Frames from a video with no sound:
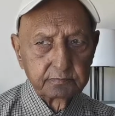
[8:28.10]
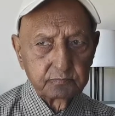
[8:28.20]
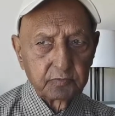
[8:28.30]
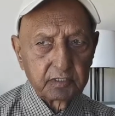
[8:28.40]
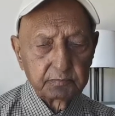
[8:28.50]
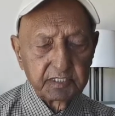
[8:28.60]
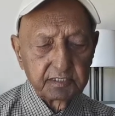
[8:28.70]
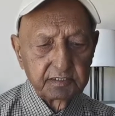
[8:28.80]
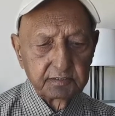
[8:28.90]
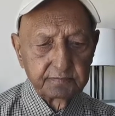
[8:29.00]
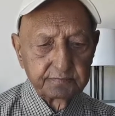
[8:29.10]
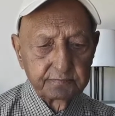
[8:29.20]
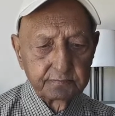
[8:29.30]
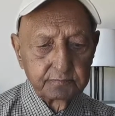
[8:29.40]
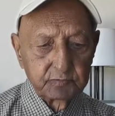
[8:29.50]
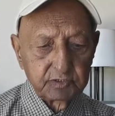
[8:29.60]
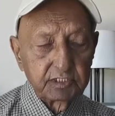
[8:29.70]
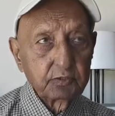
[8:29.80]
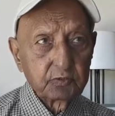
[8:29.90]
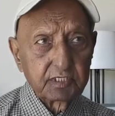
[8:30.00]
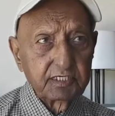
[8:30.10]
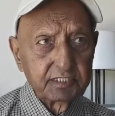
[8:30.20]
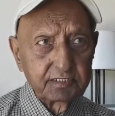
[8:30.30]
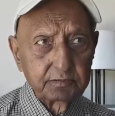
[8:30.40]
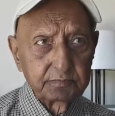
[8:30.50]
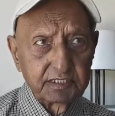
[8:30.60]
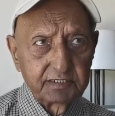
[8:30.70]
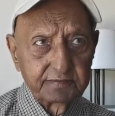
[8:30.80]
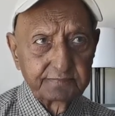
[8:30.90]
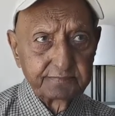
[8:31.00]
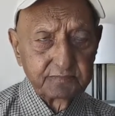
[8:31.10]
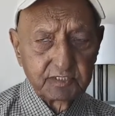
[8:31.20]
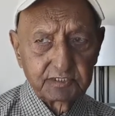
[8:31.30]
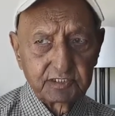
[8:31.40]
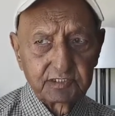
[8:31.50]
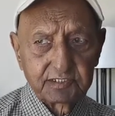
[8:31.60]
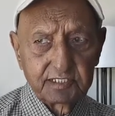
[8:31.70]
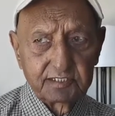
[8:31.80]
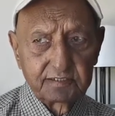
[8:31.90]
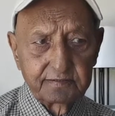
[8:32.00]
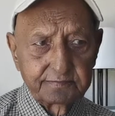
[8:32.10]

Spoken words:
barmaid, she already knew me. And she said,